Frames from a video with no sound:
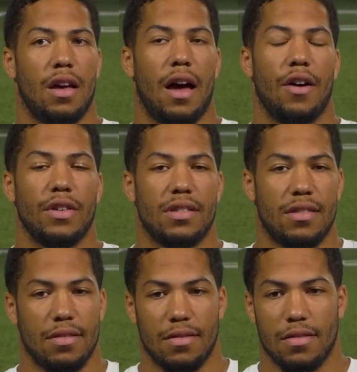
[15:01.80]
how
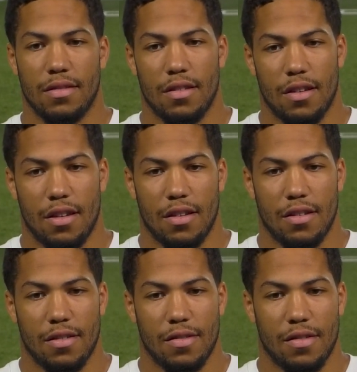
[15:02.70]
it's
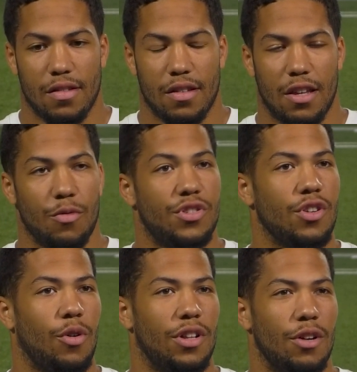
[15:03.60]
it was
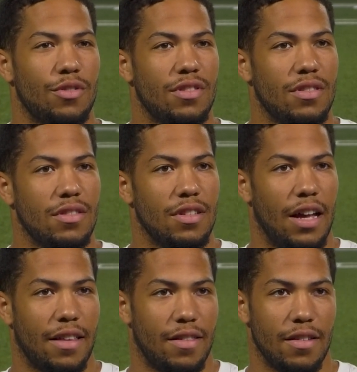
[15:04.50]
so close,
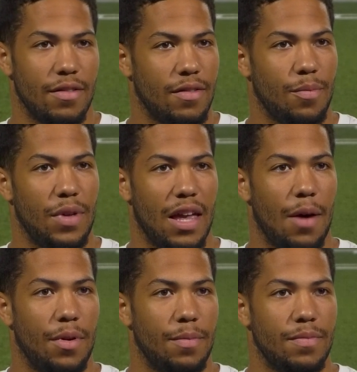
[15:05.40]
like the being
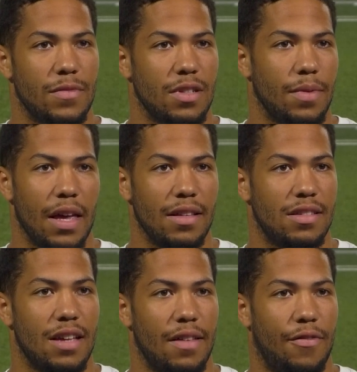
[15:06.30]
able to get
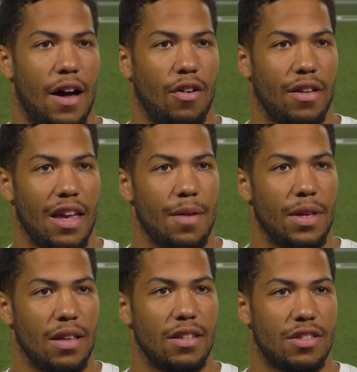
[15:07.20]
into that final game.
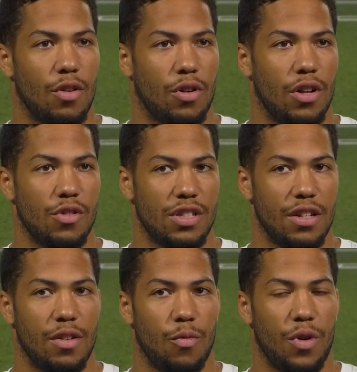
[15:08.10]
It's so close,
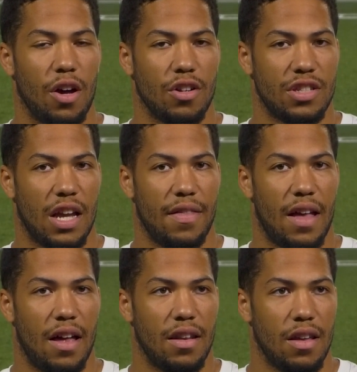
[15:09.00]
and we understand
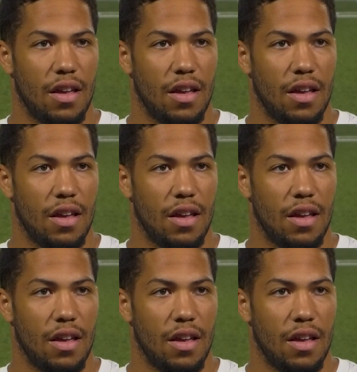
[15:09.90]
that